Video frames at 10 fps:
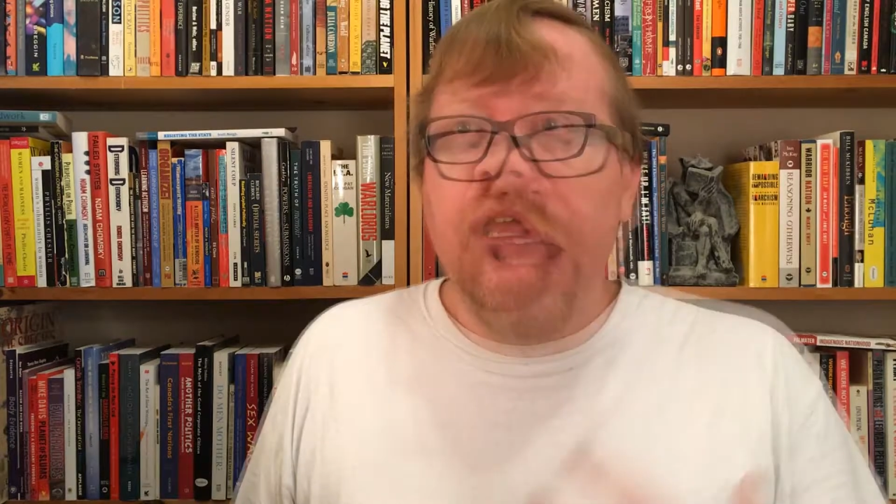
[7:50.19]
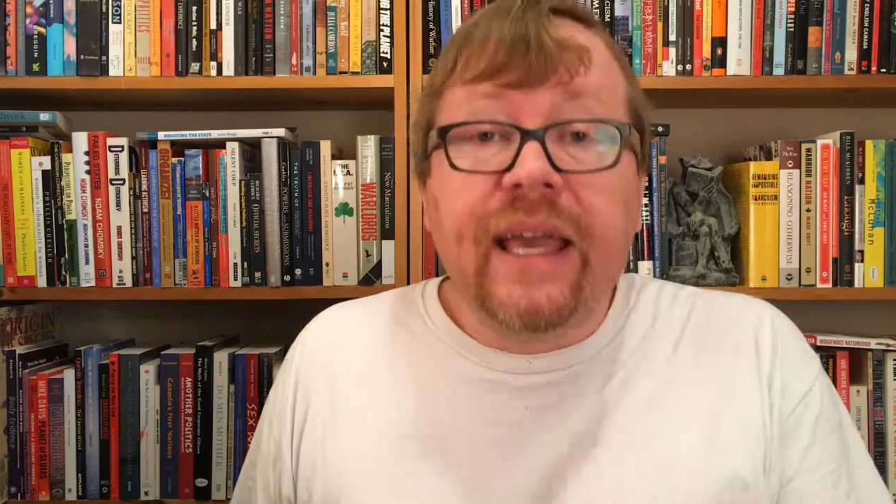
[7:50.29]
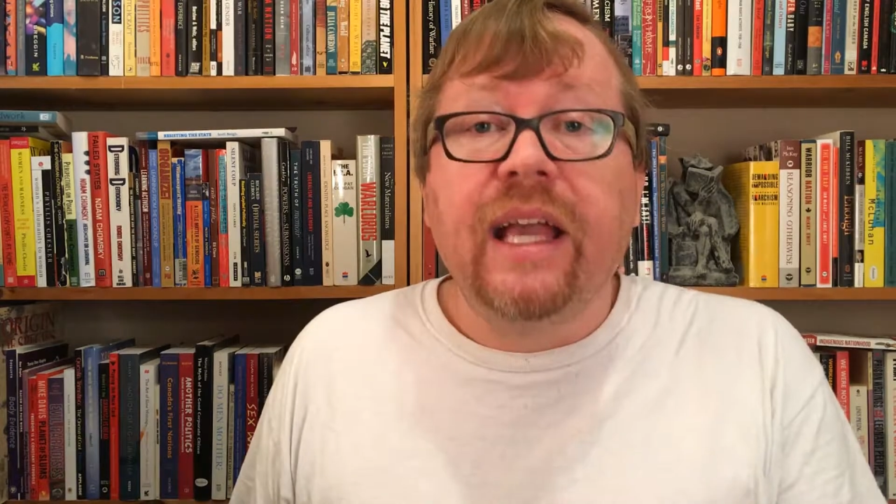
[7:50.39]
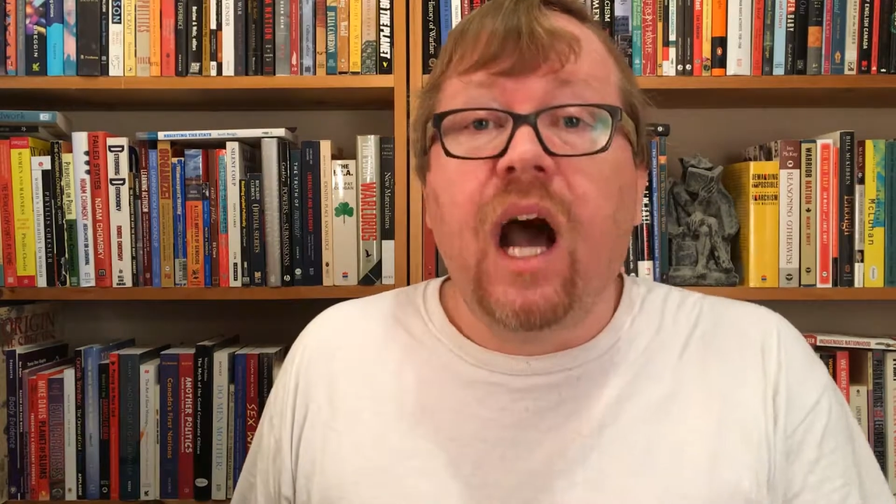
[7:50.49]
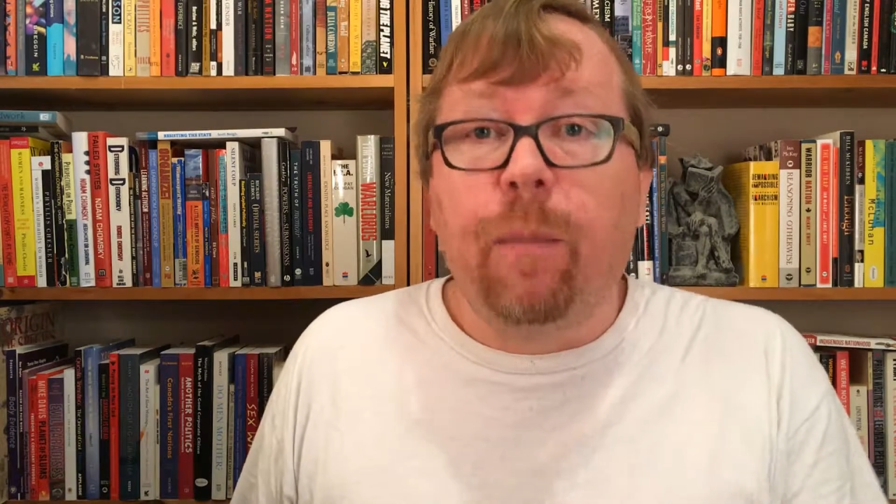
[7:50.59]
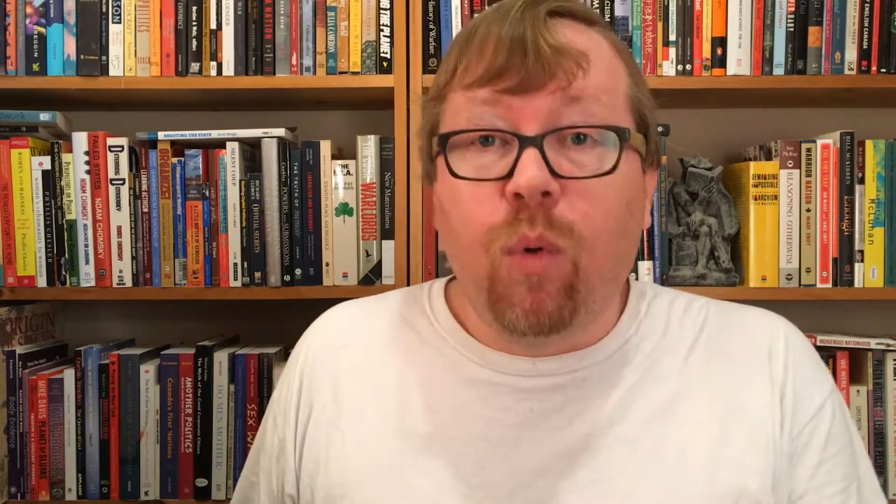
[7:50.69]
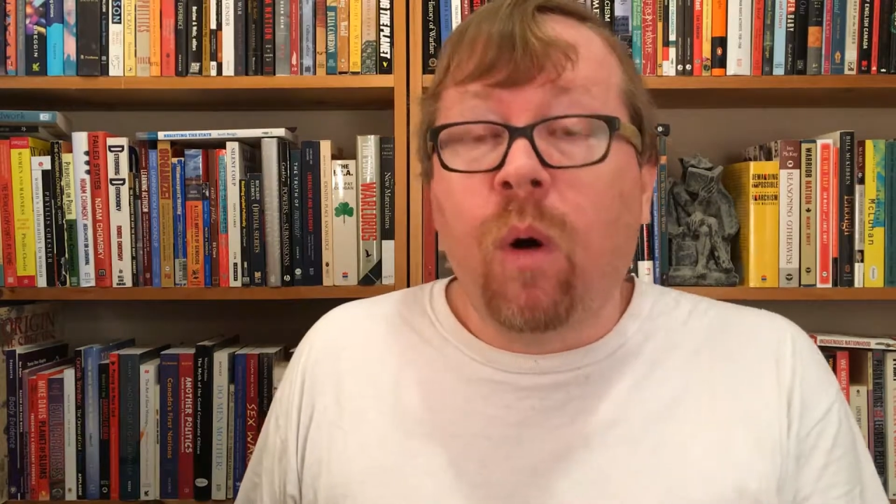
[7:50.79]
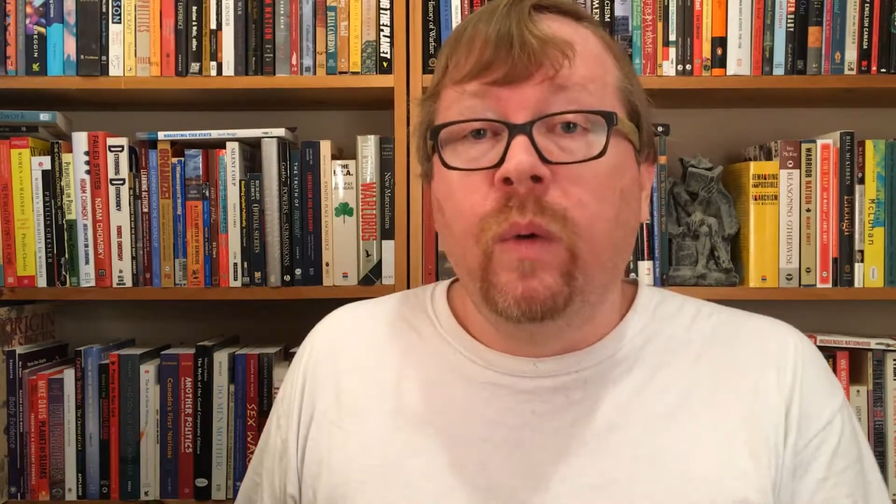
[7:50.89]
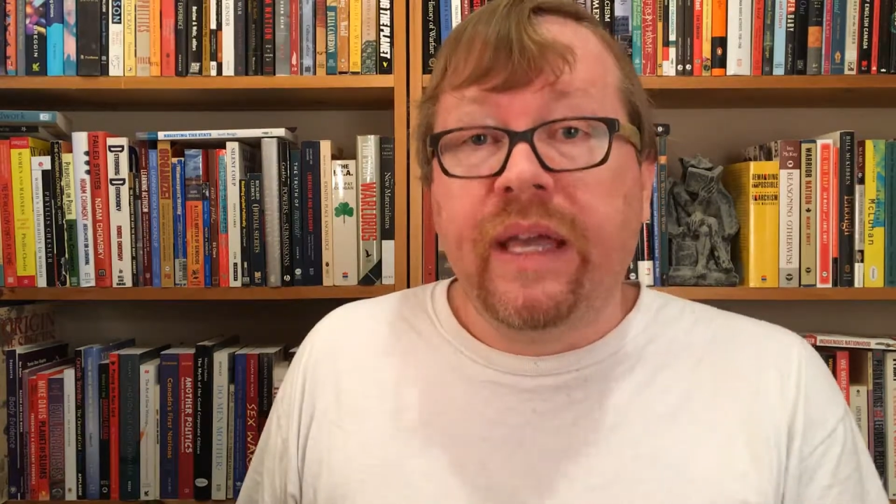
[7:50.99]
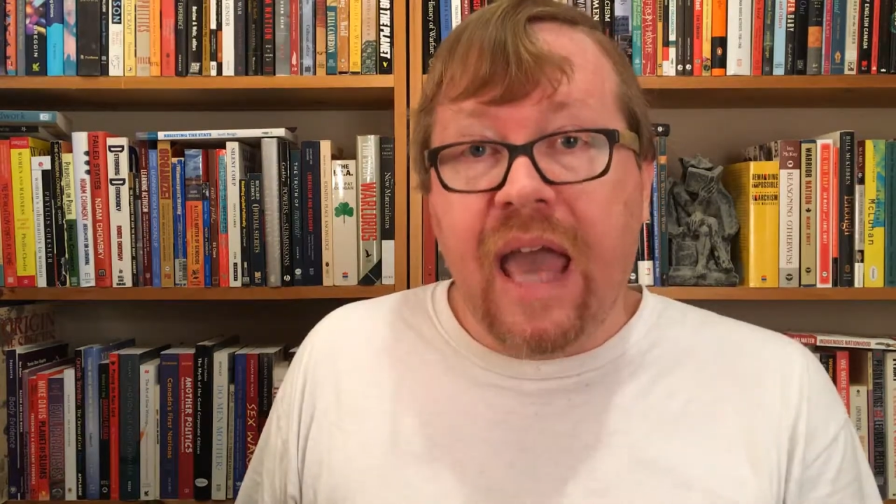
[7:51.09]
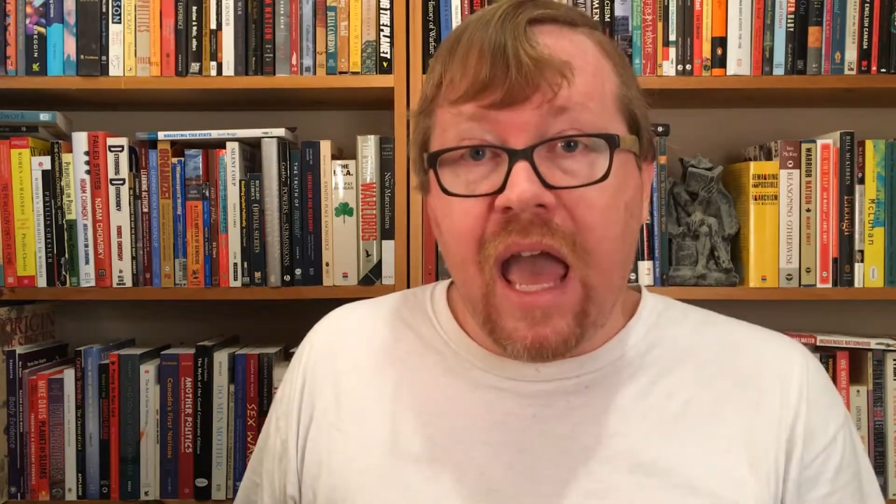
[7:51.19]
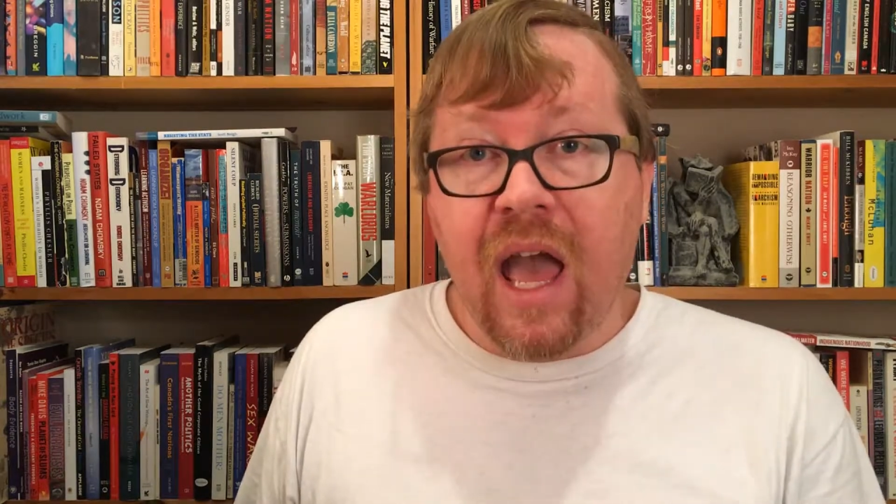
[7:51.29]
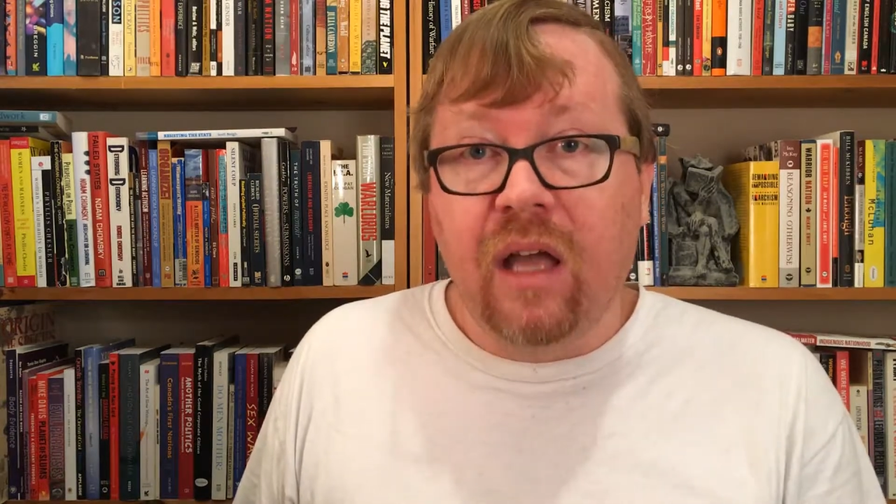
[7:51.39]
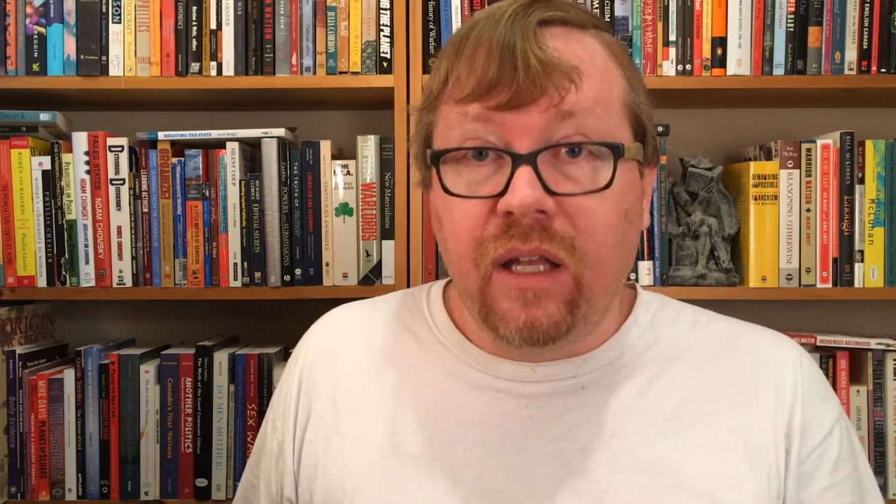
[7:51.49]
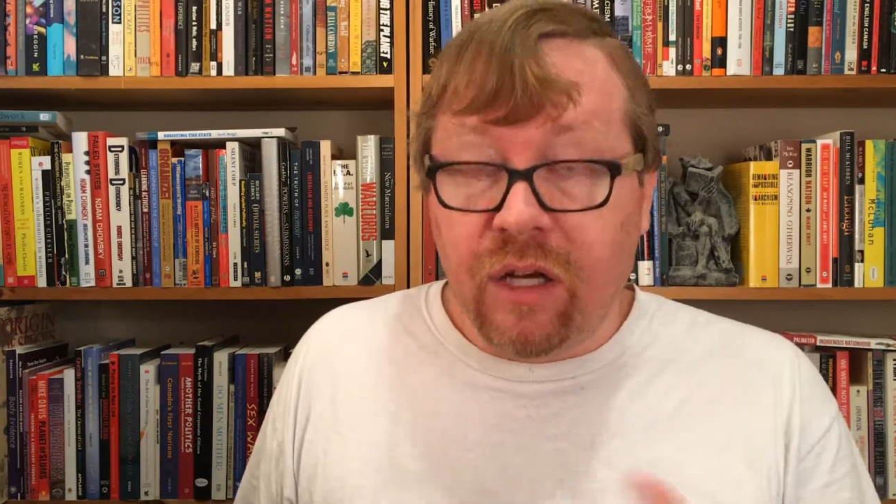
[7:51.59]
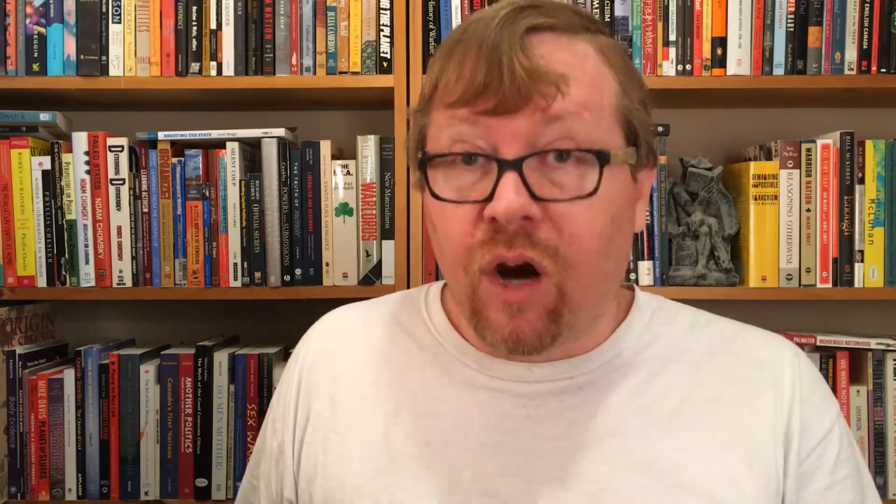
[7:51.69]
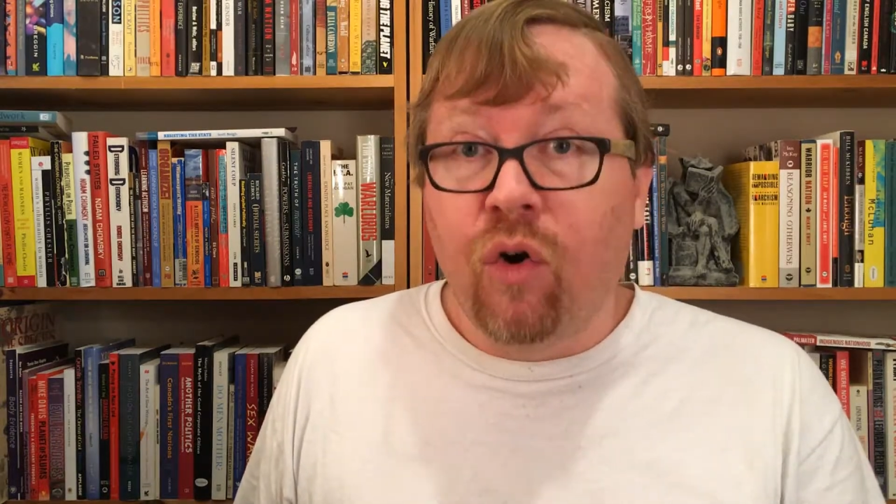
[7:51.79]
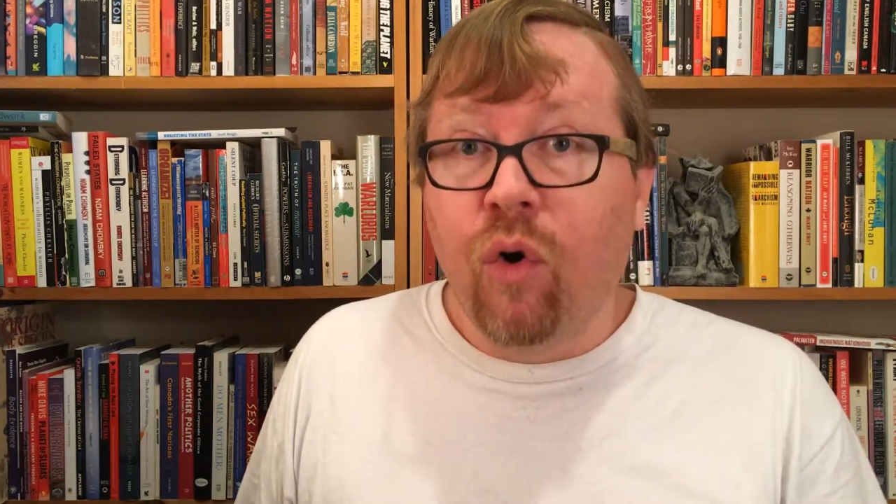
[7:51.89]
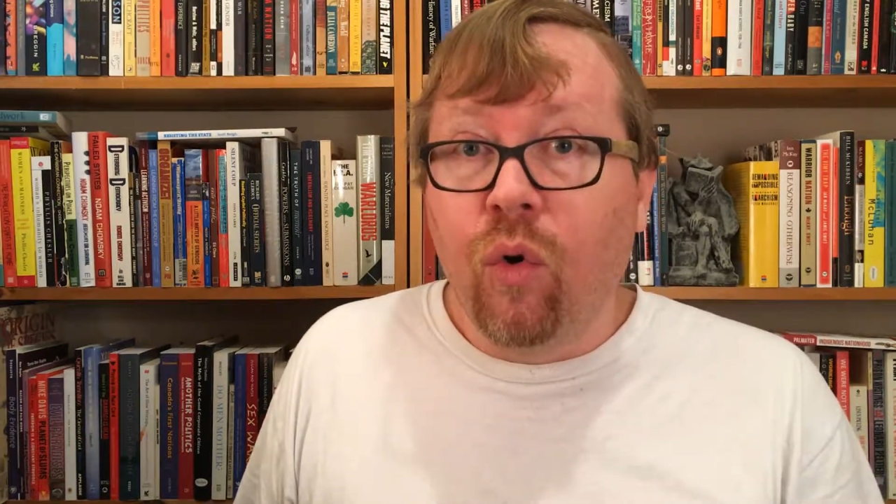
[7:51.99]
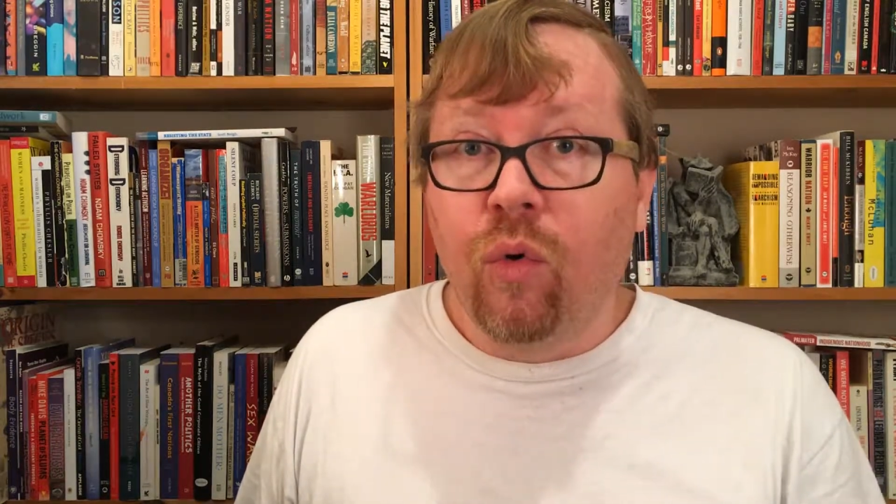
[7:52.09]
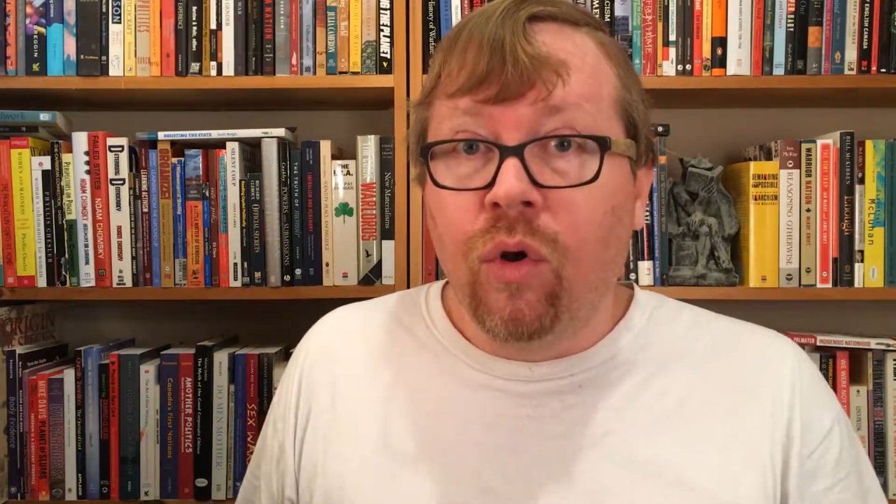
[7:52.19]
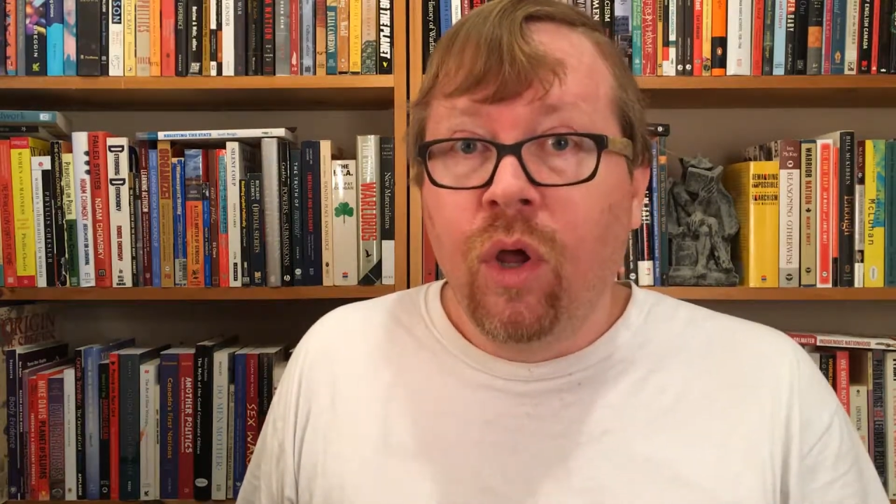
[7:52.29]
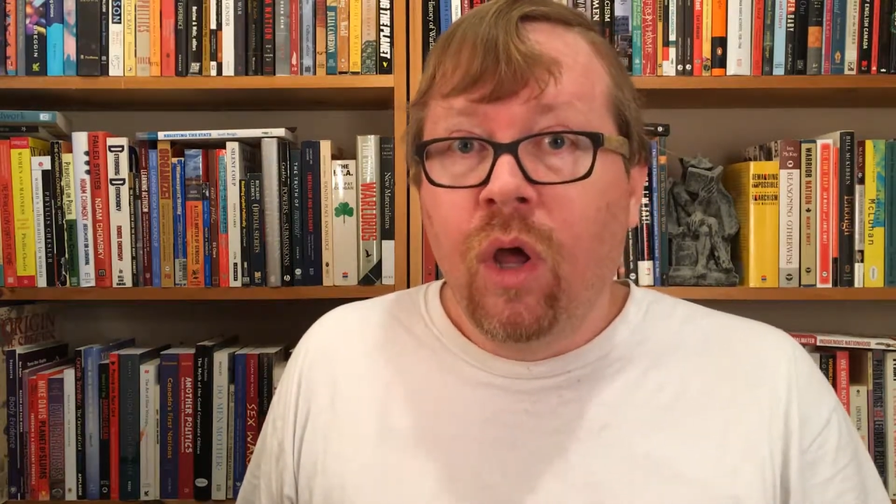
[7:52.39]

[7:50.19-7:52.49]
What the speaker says: taking up what we can in our own